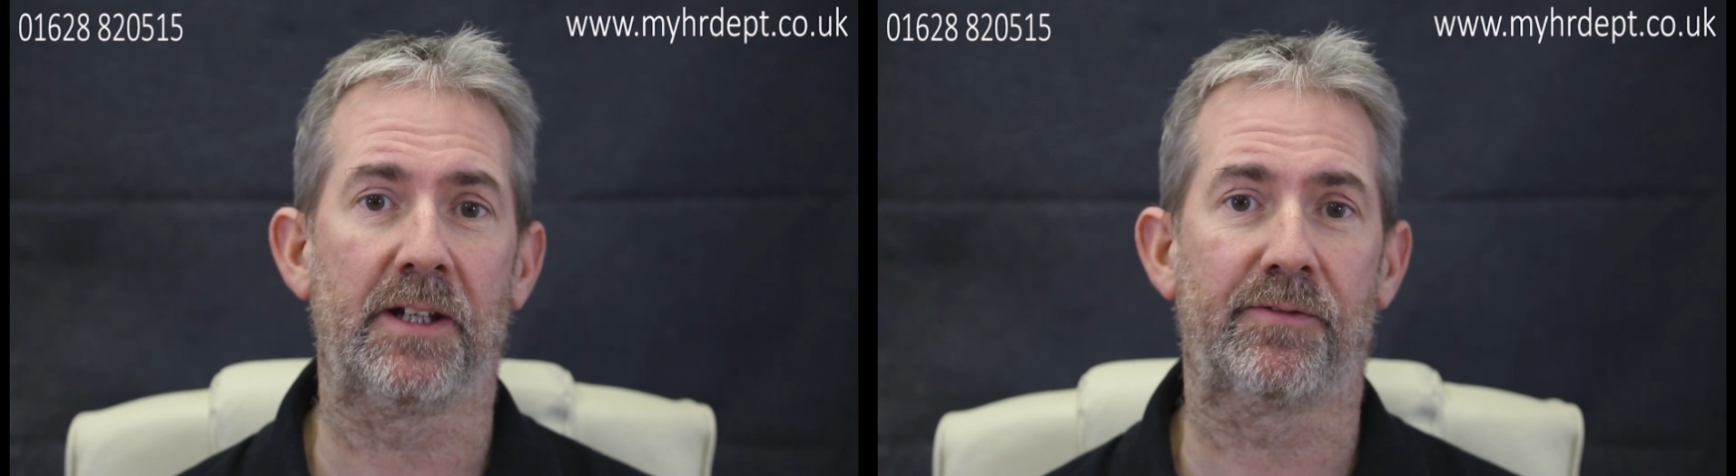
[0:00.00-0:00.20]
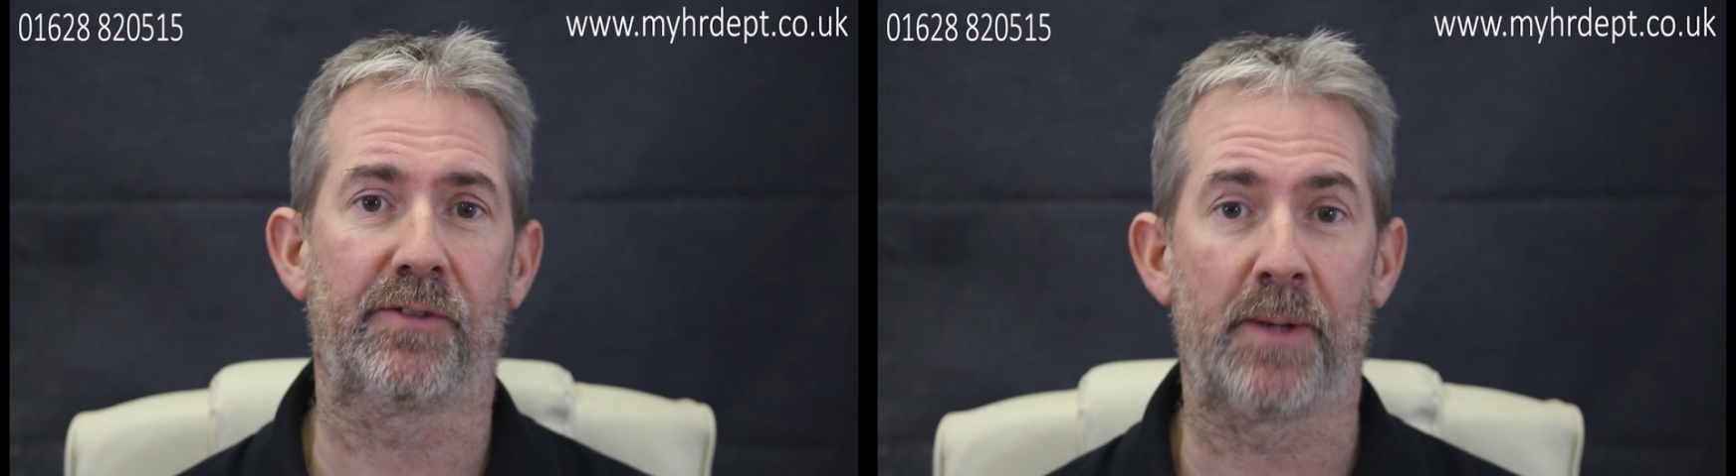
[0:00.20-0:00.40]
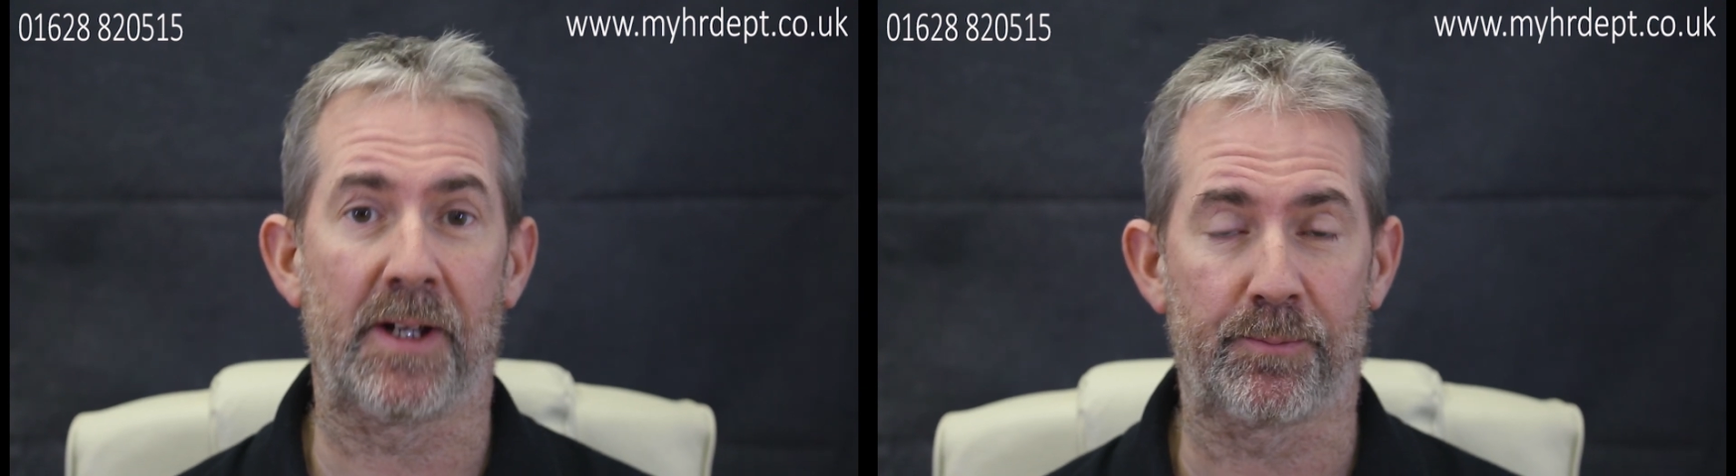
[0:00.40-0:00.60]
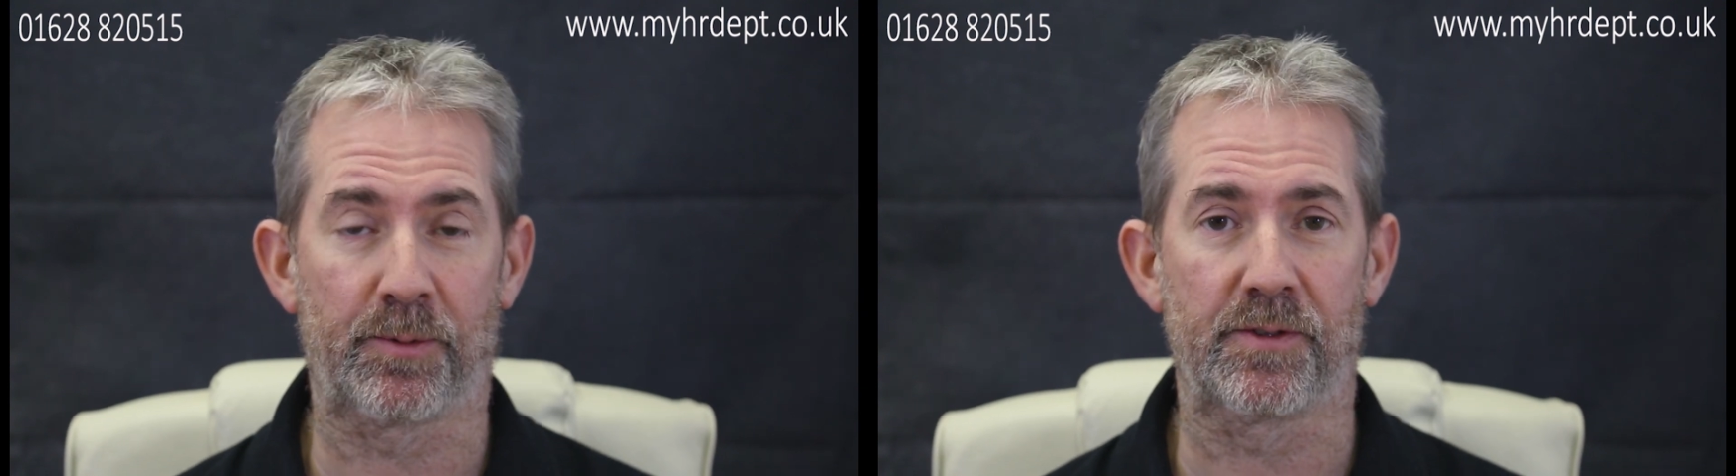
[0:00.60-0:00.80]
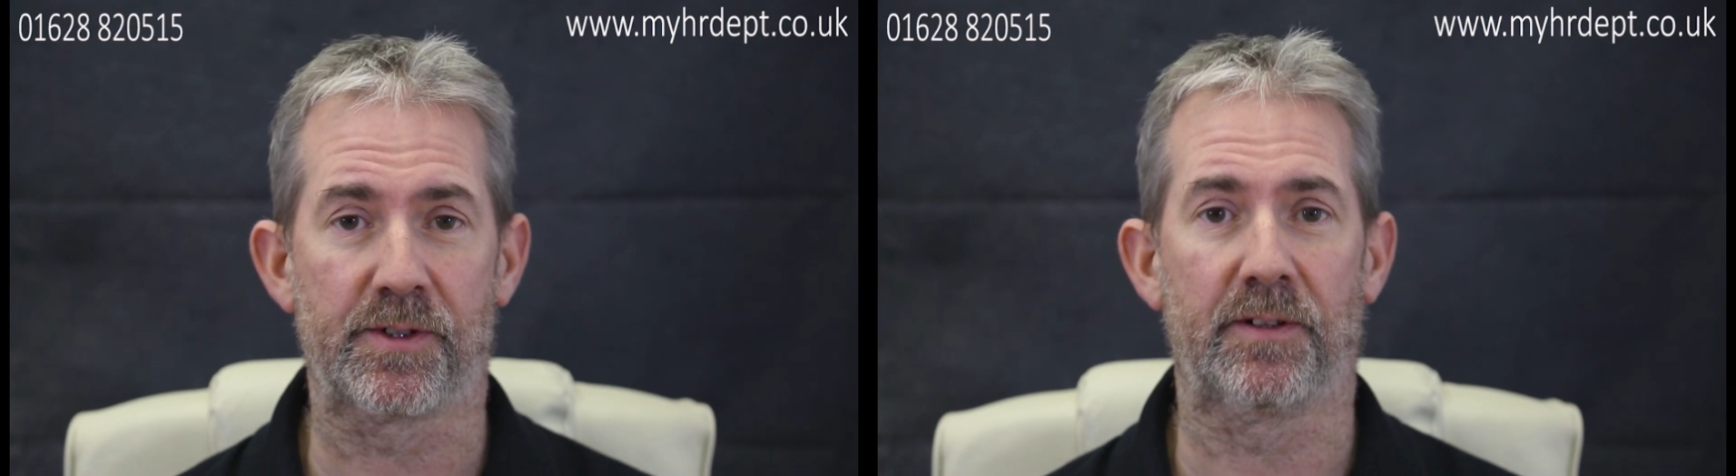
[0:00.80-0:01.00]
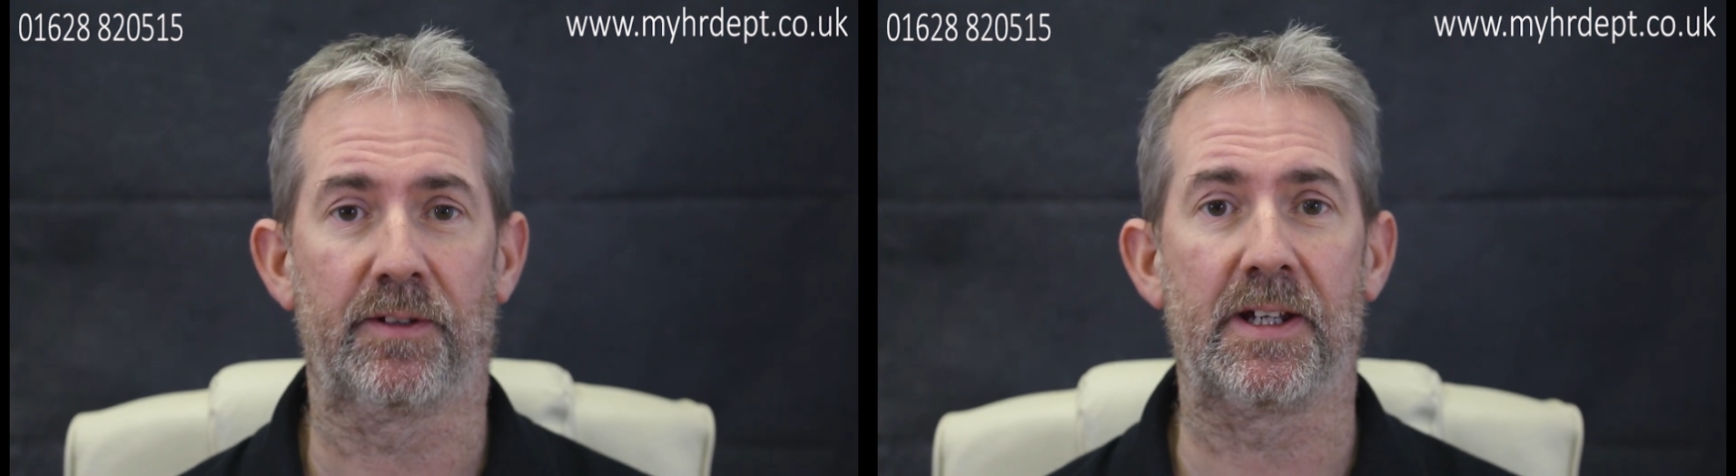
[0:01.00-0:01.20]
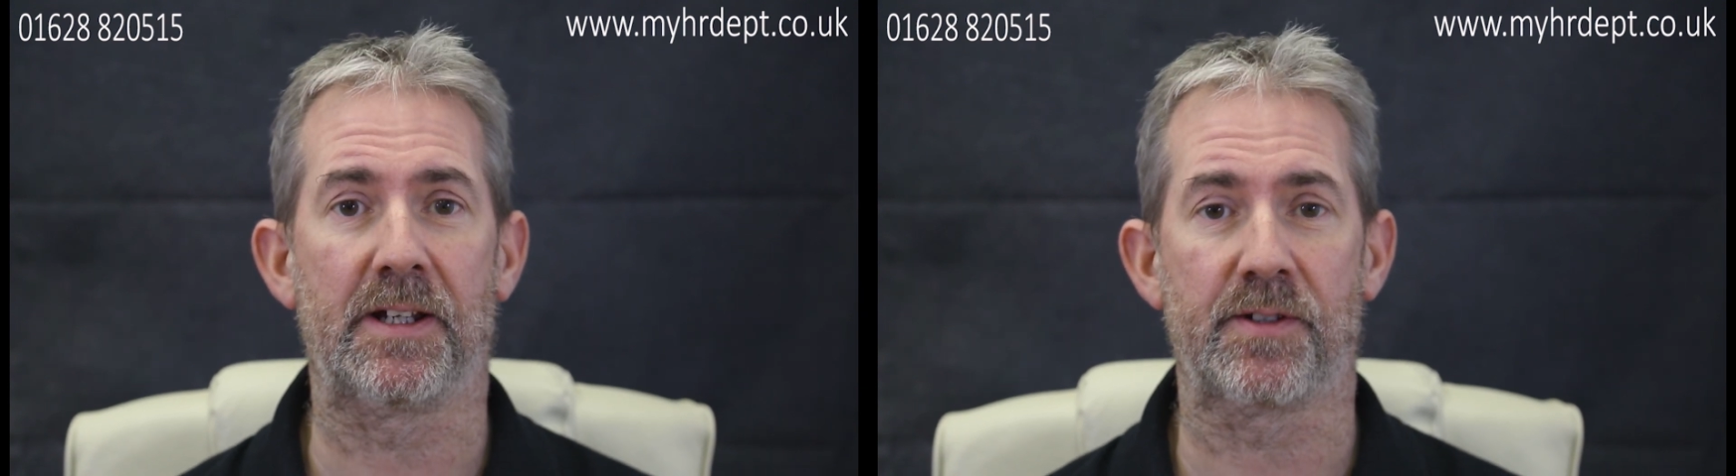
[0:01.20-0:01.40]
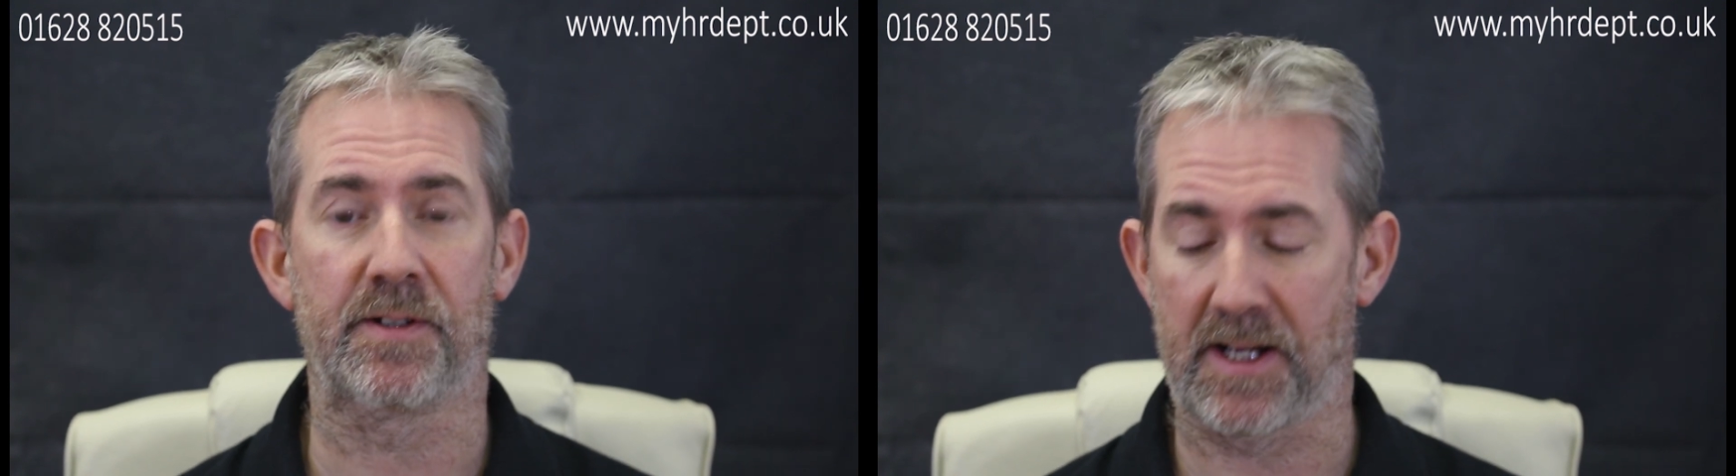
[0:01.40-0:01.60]
from April
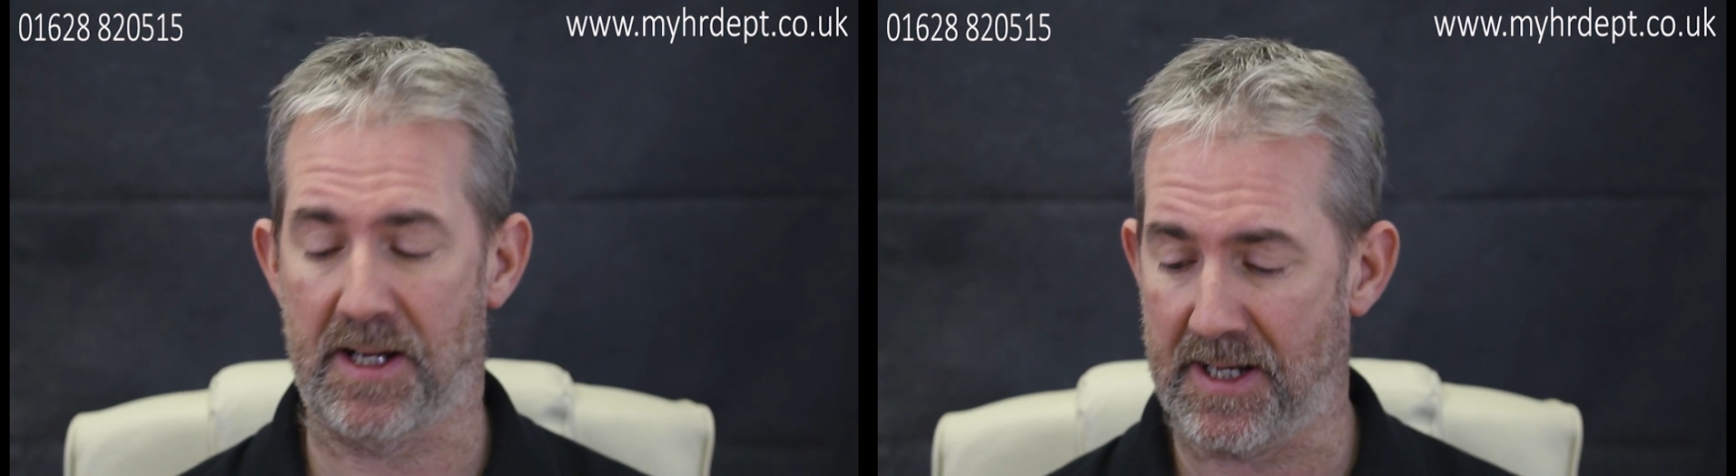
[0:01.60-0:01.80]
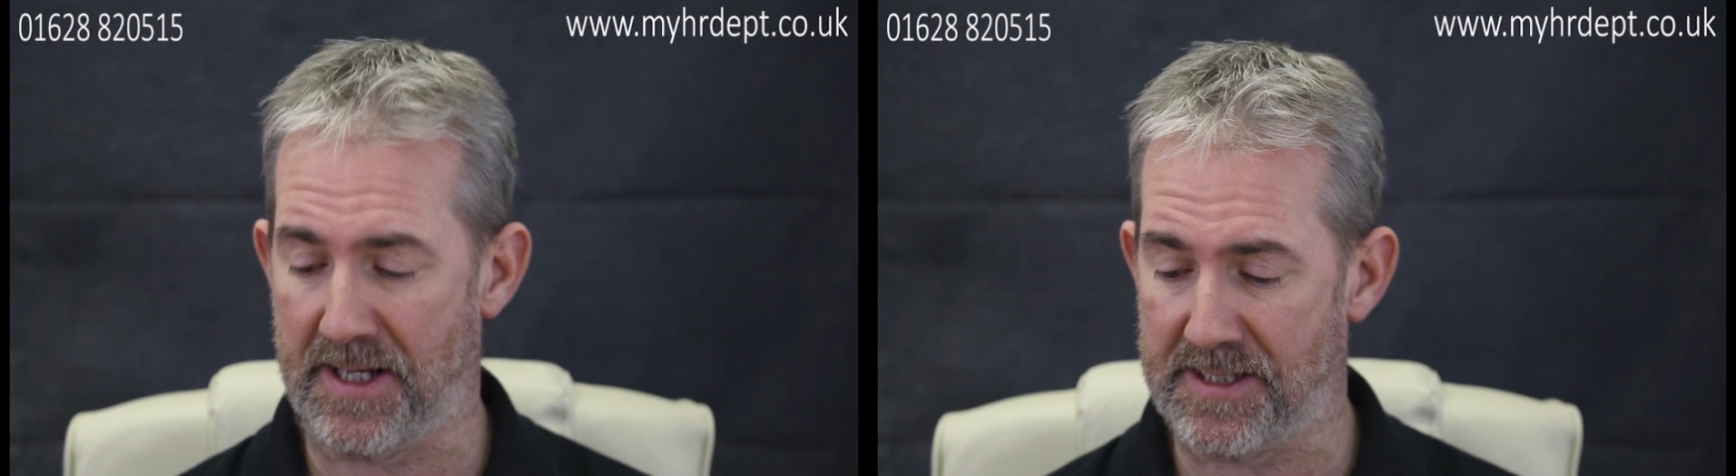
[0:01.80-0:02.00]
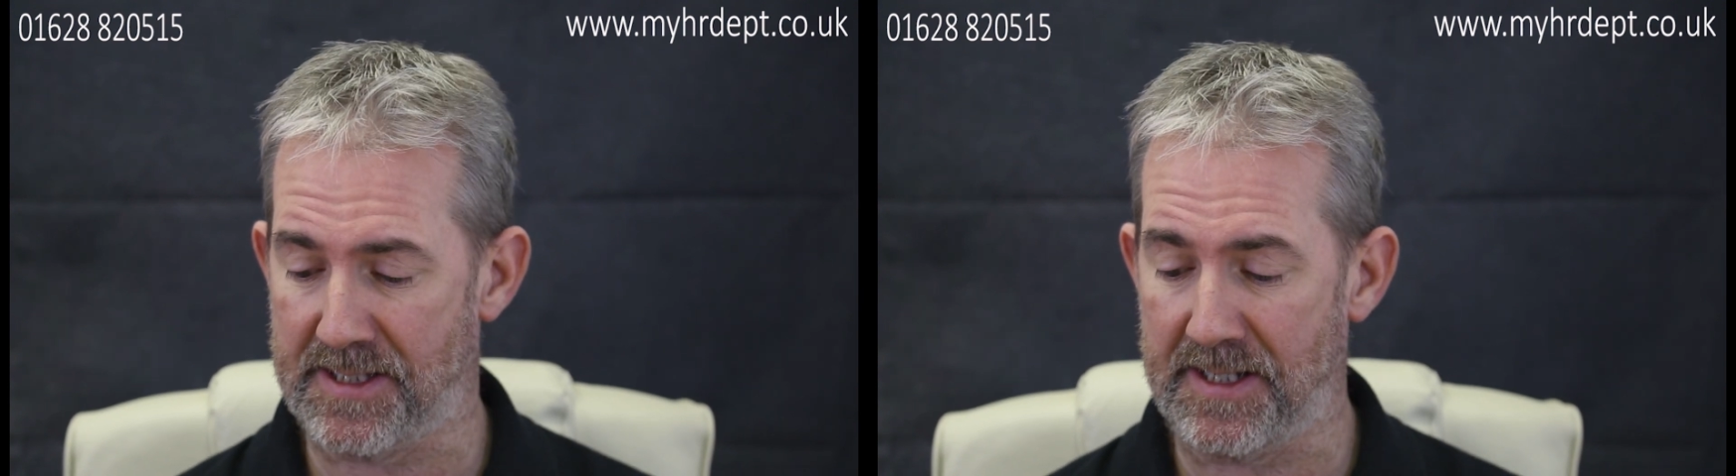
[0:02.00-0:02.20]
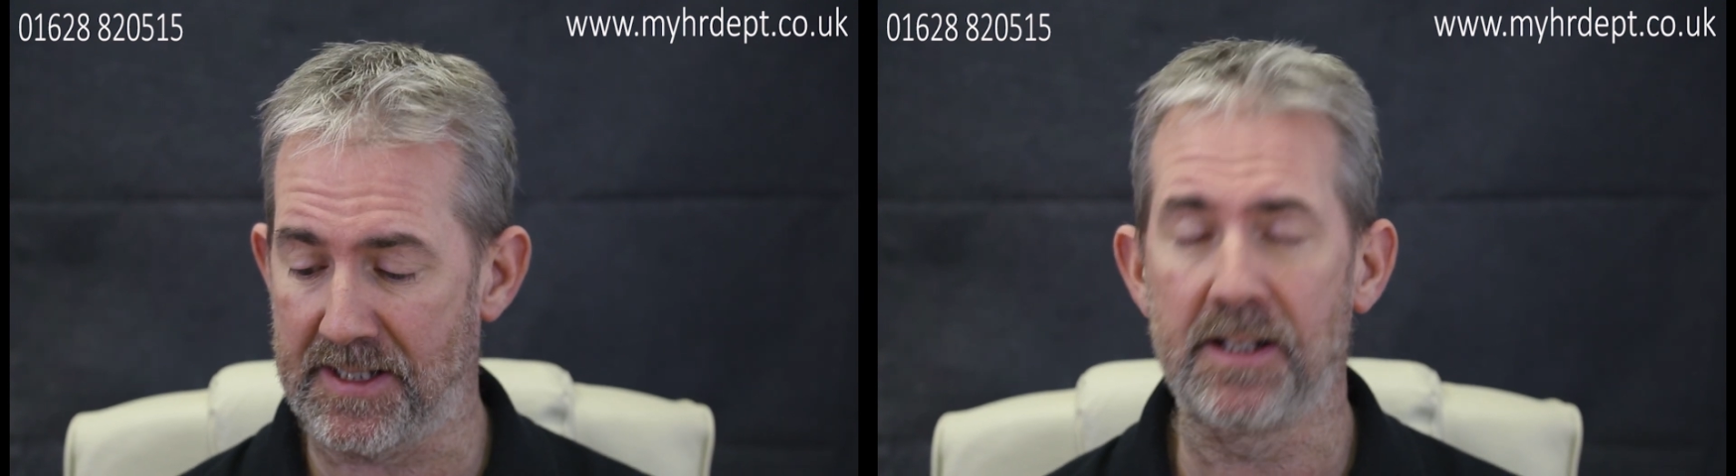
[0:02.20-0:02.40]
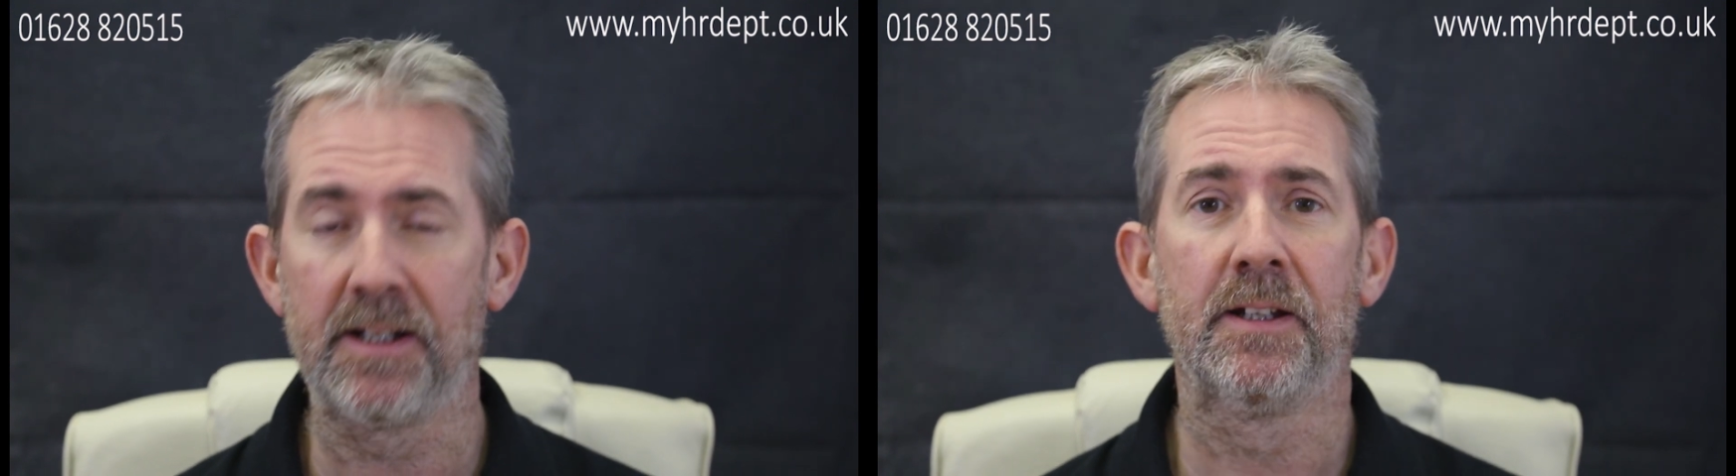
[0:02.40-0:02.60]
2018.